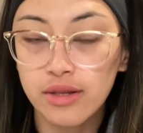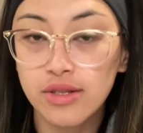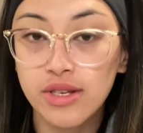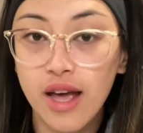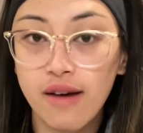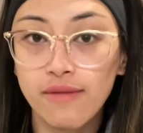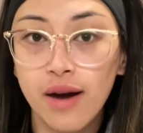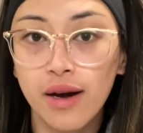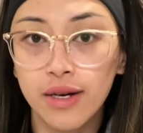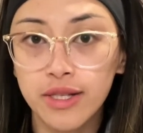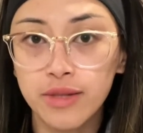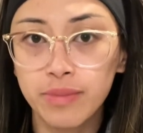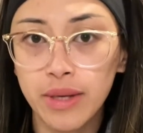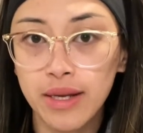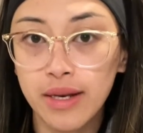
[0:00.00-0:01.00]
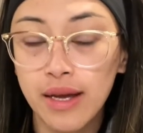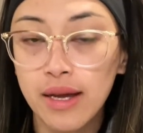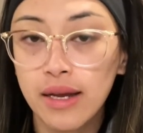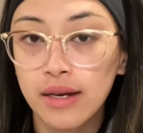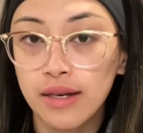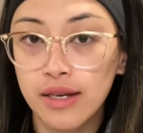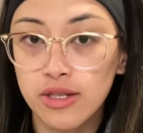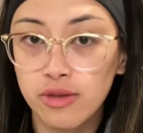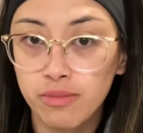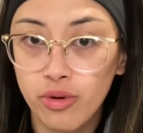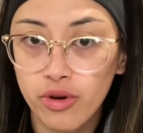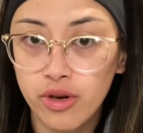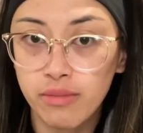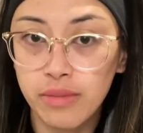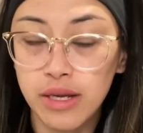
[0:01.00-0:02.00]
to have a husband that
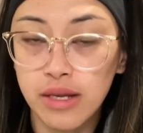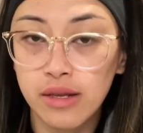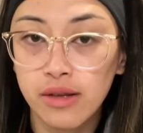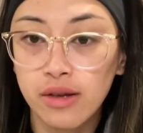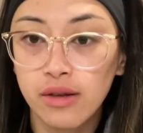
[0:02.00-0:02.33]
supported me